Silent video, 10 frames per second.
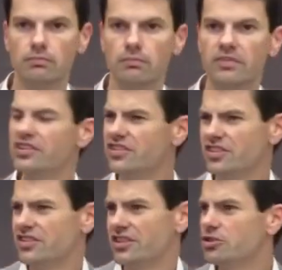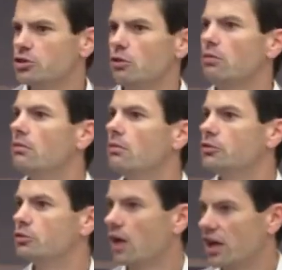This is essential to
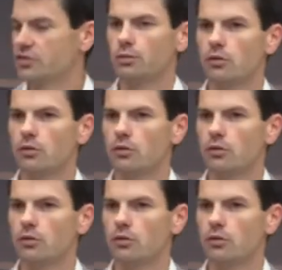gospel